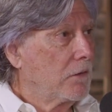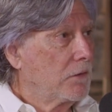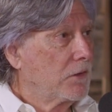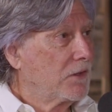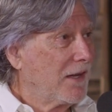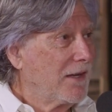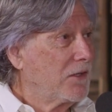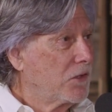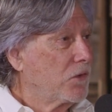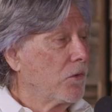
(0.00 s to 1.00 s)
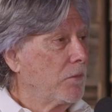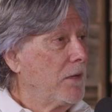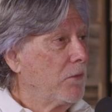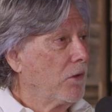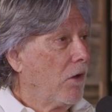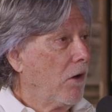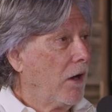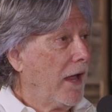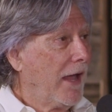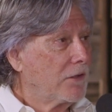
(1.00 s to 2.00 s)
Sunday school people
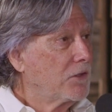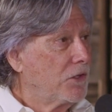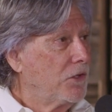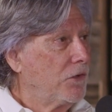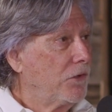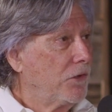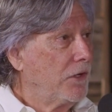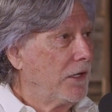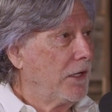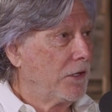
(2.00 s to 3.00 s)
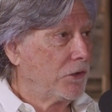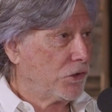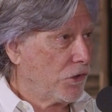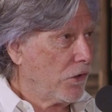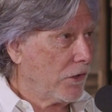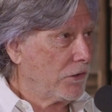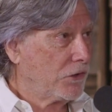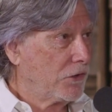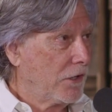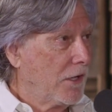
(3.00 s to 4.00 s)
are executed in a church
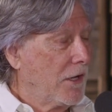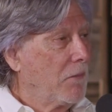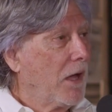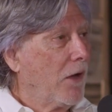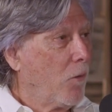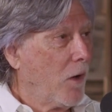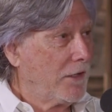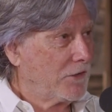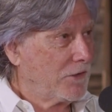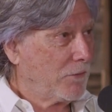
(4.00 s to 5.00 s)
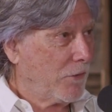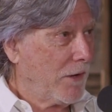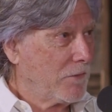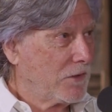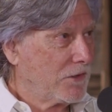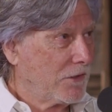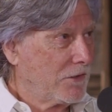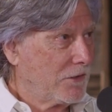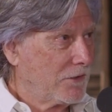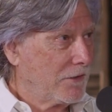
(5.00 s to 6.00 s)
by a white
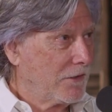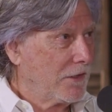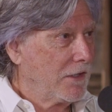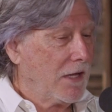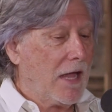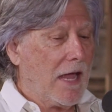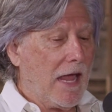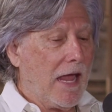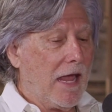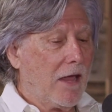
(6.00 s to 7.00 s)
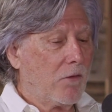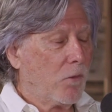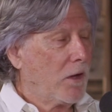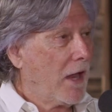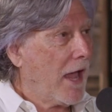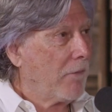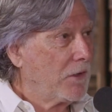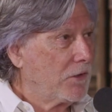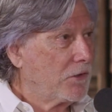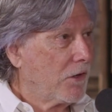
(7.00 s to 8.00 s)
supremacist. And what
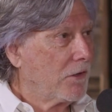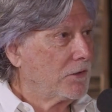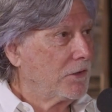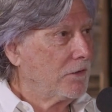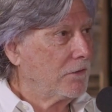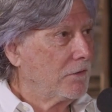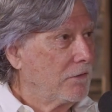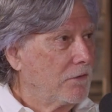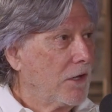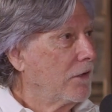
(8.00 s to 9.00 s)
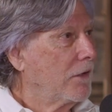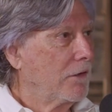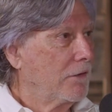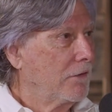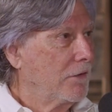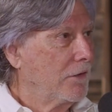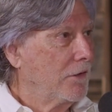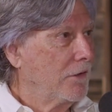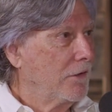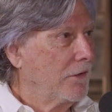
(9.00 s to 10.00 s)
happened in Charleston? Nothing.
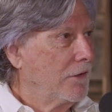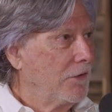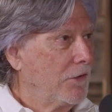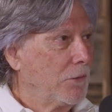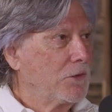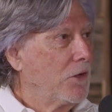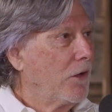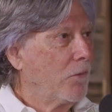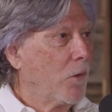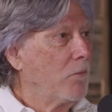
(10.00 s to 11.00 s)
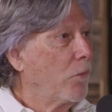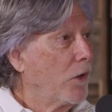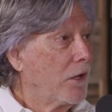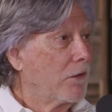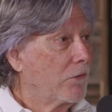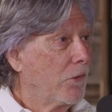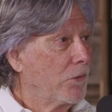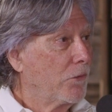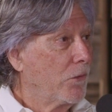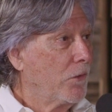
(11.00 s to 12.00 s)
There was not one brick thrown
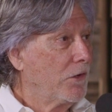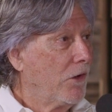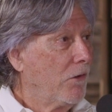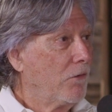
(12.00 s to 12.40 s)
through a window,